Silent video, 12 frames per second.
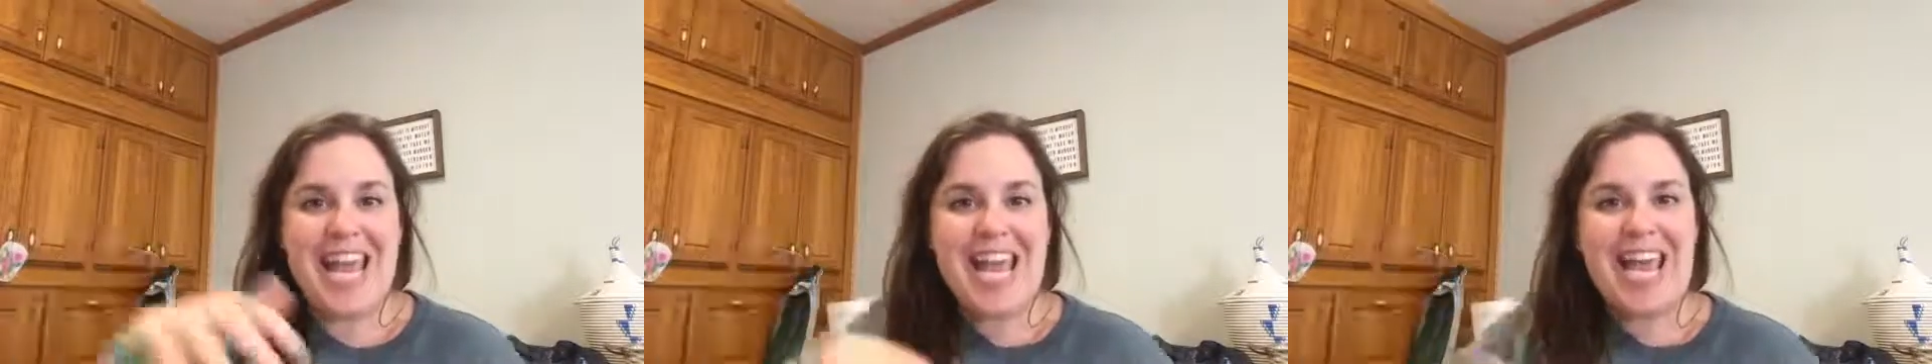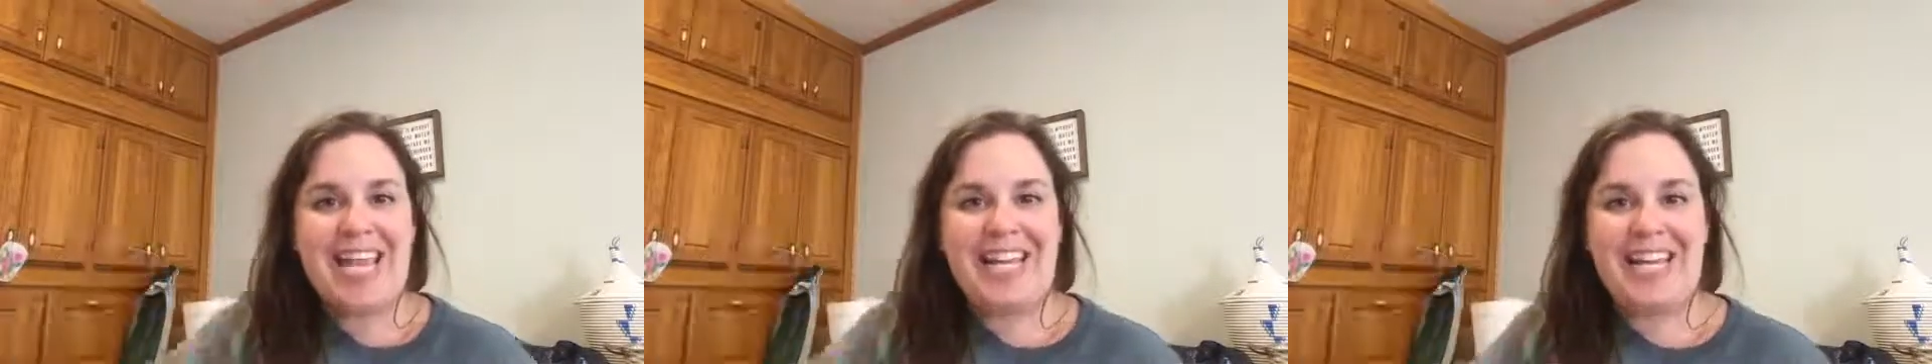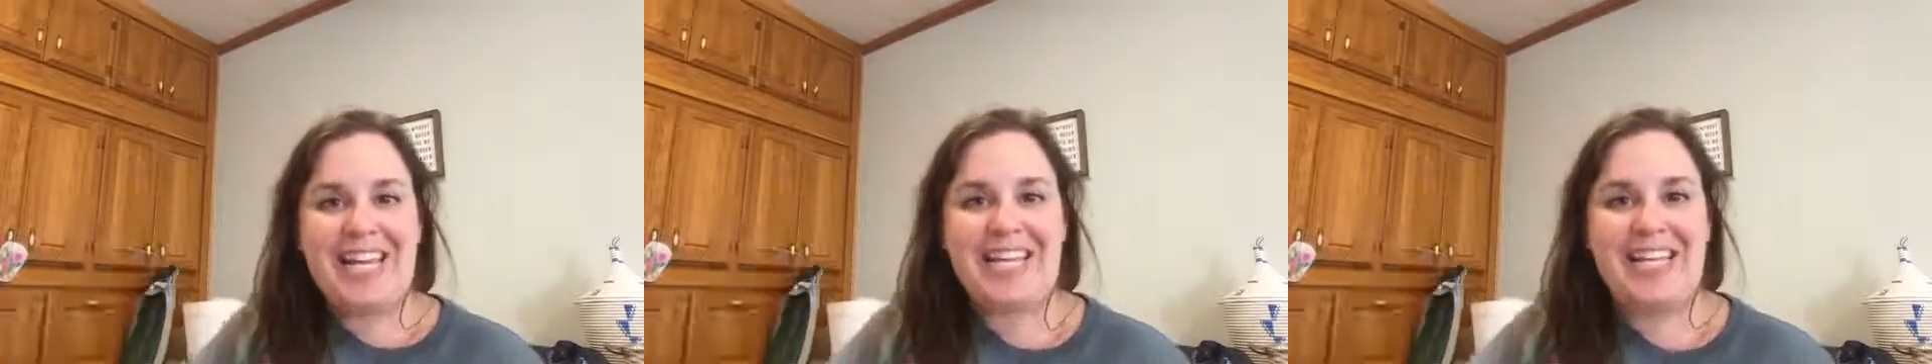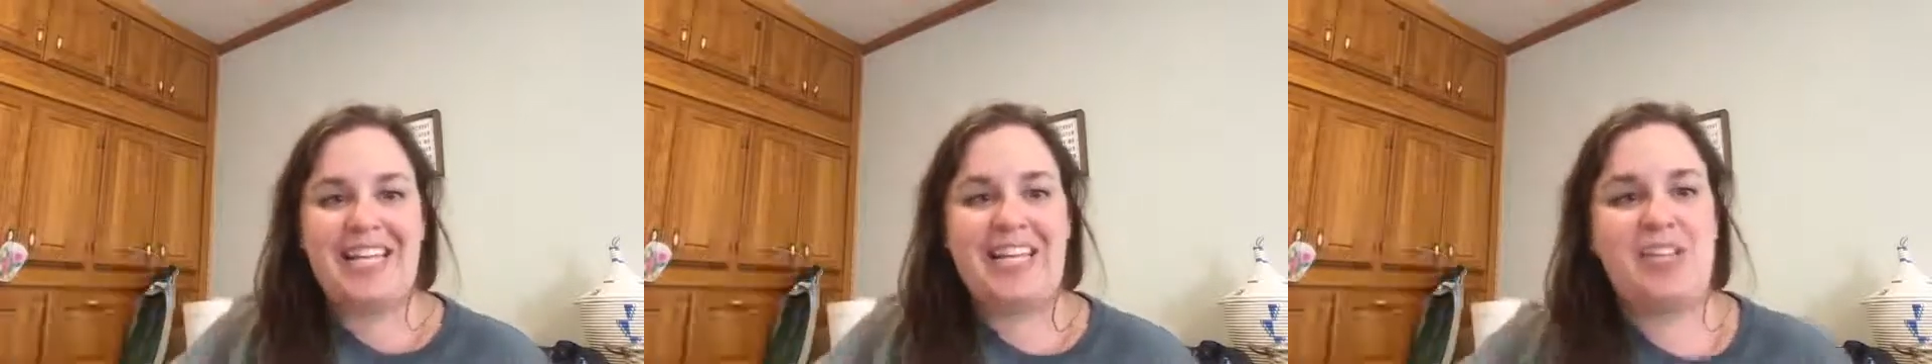and in
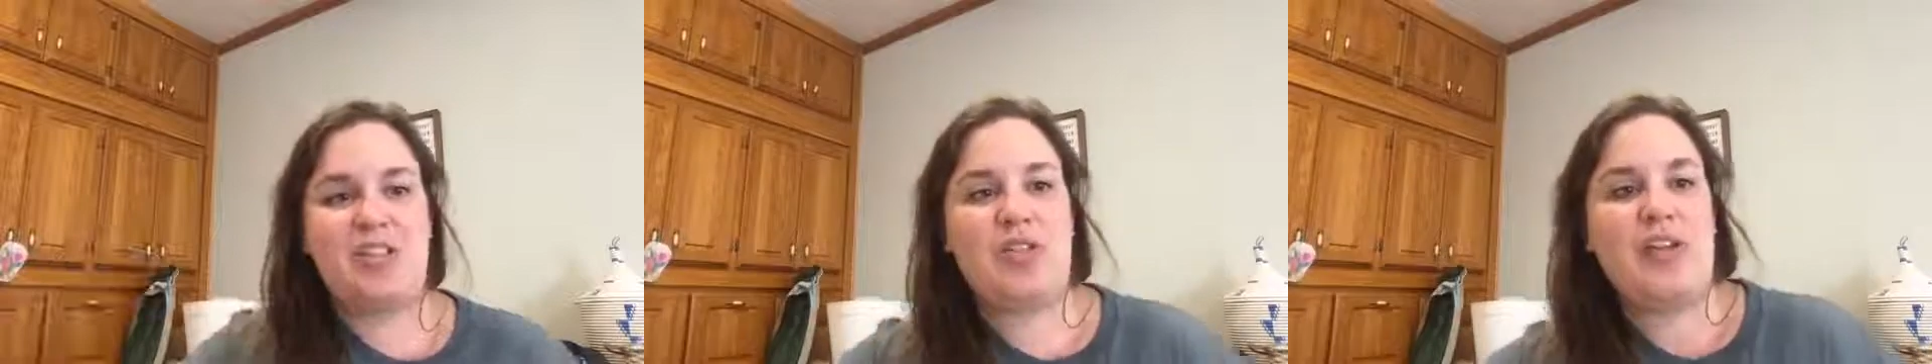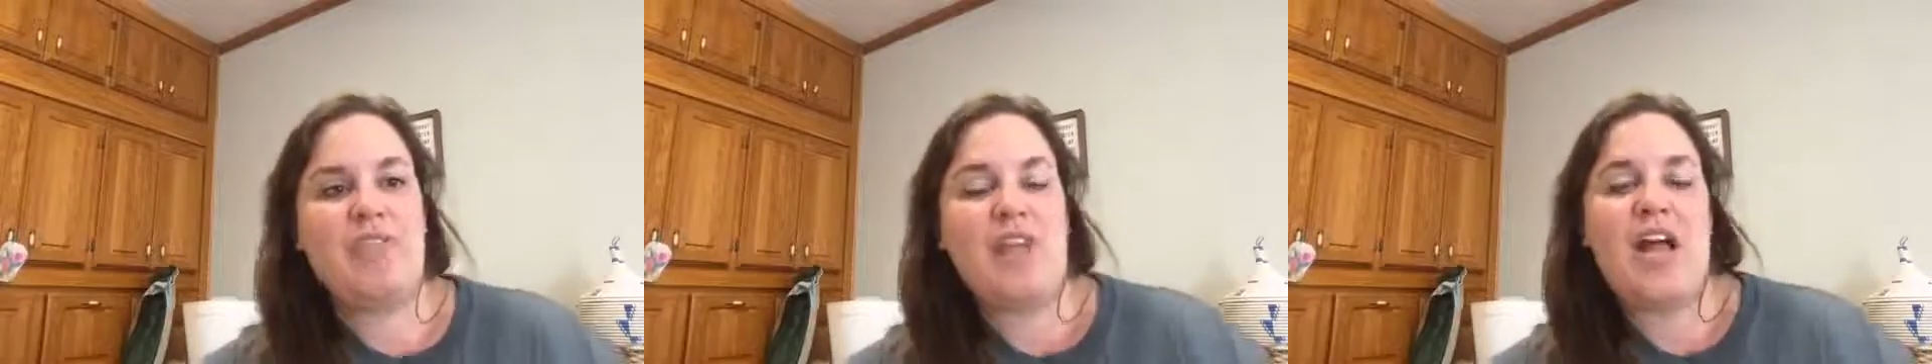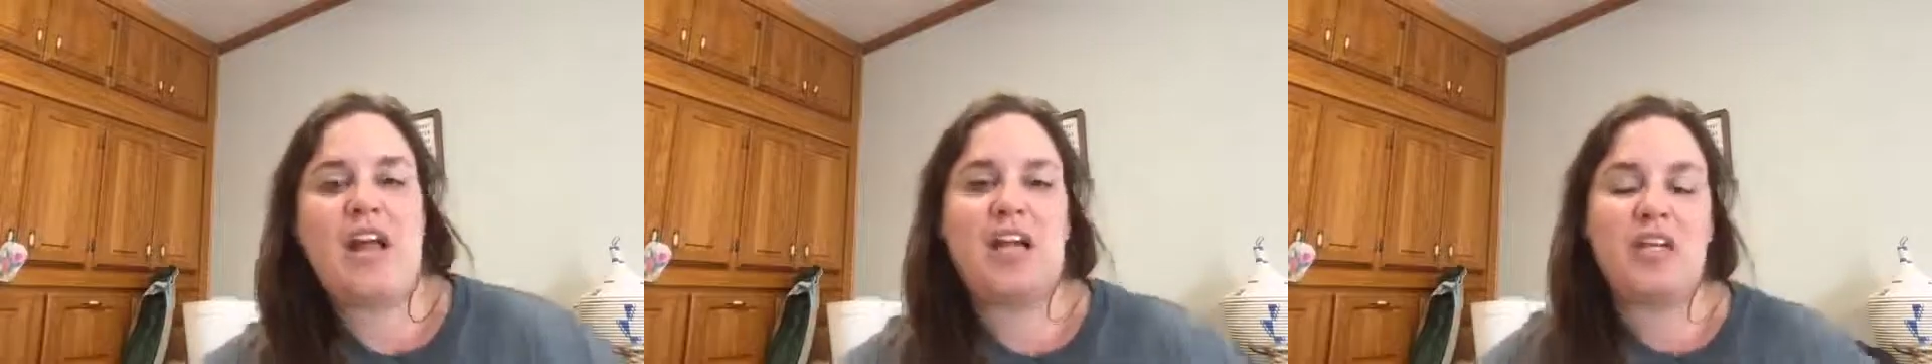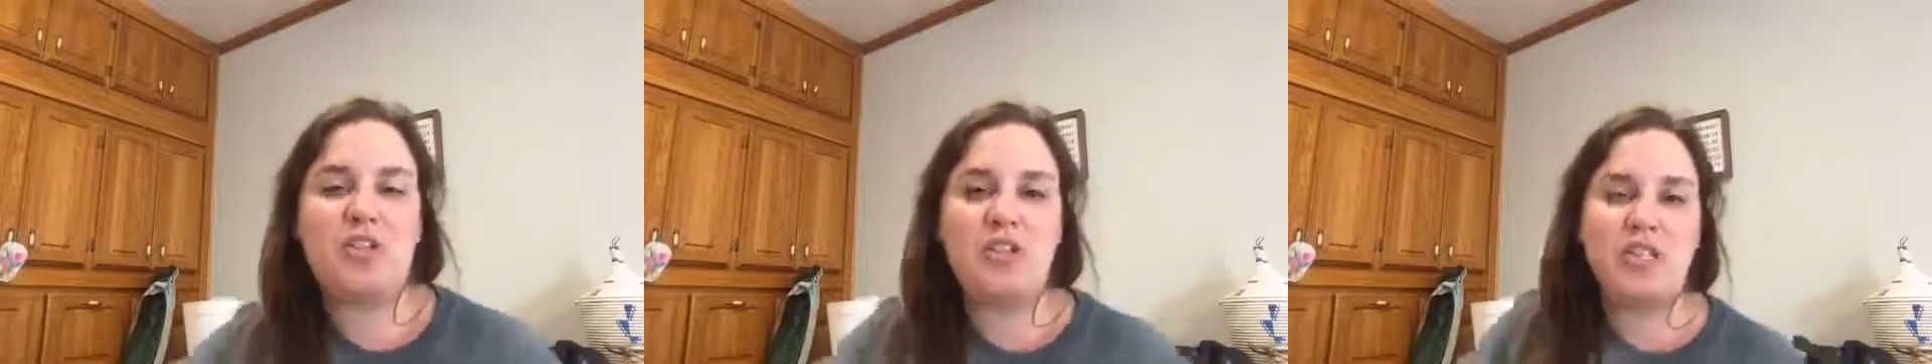the history of a lot of
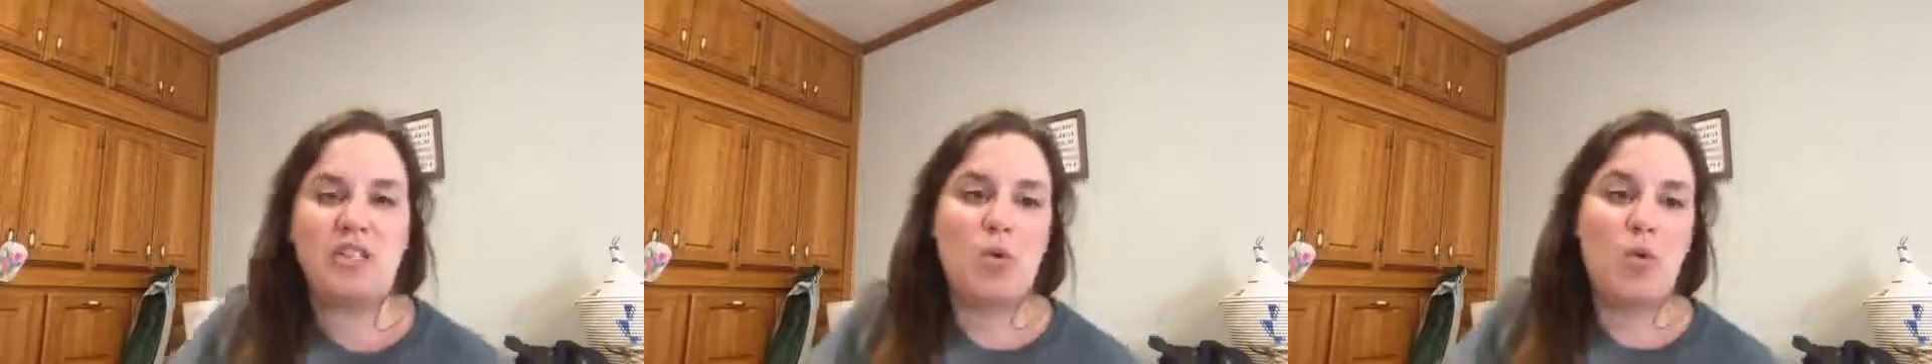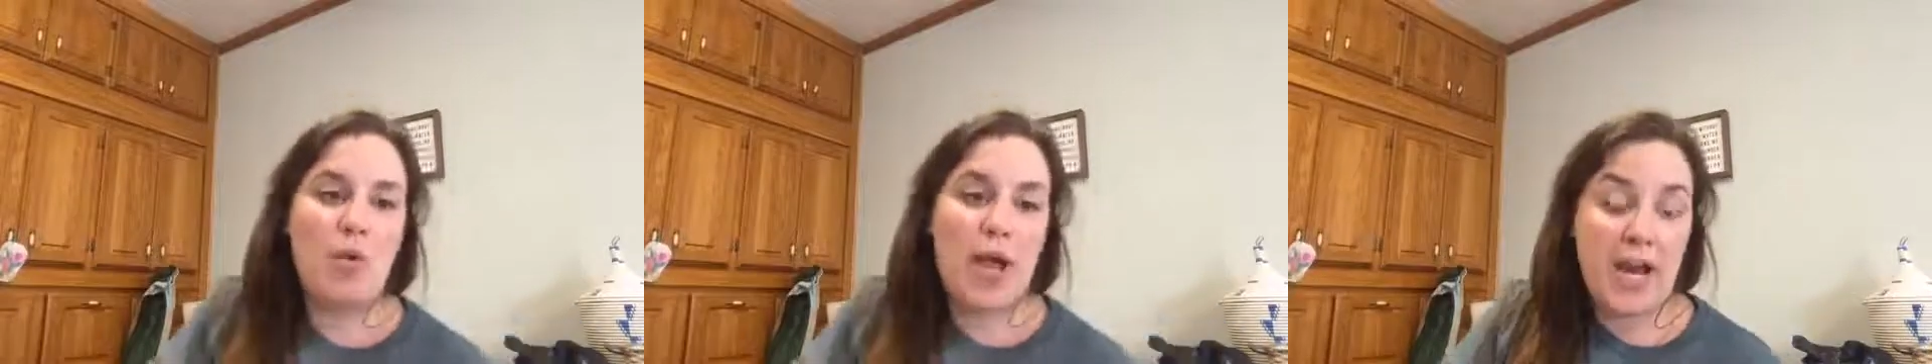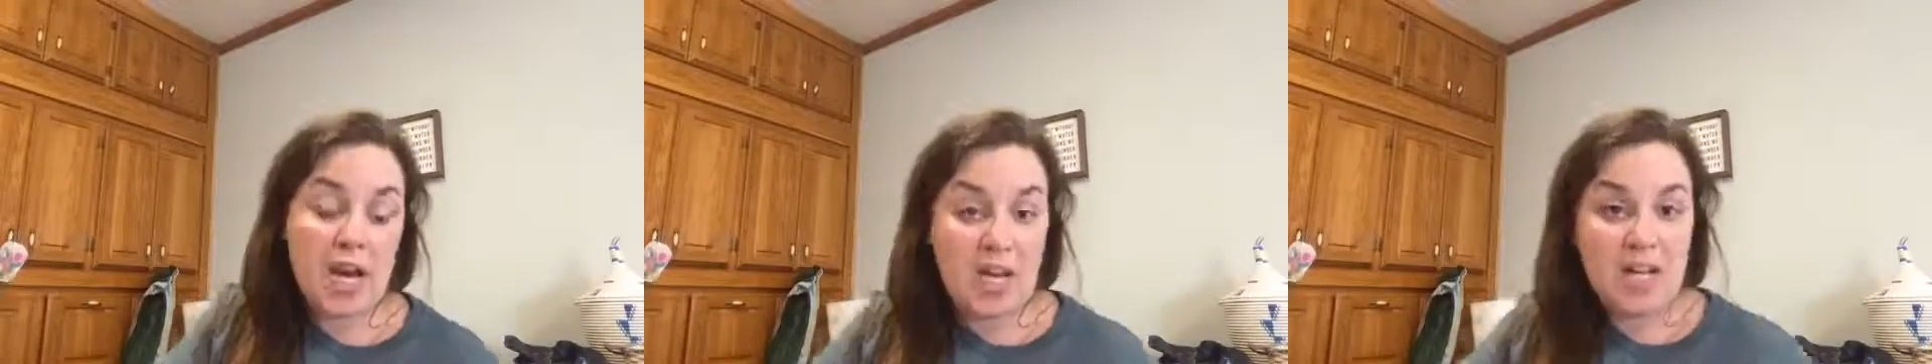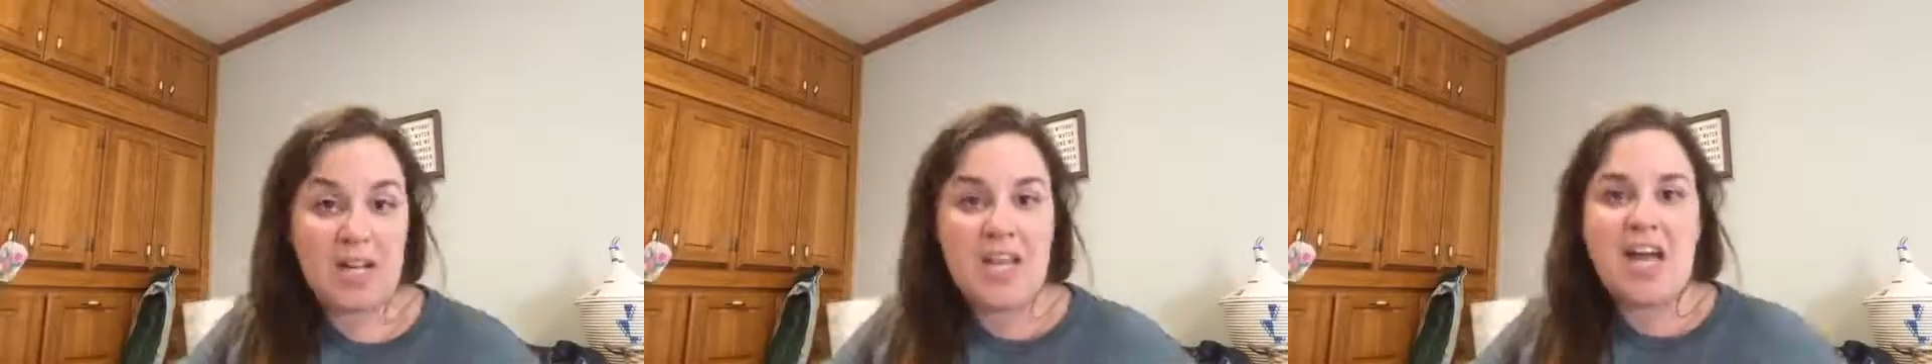countries where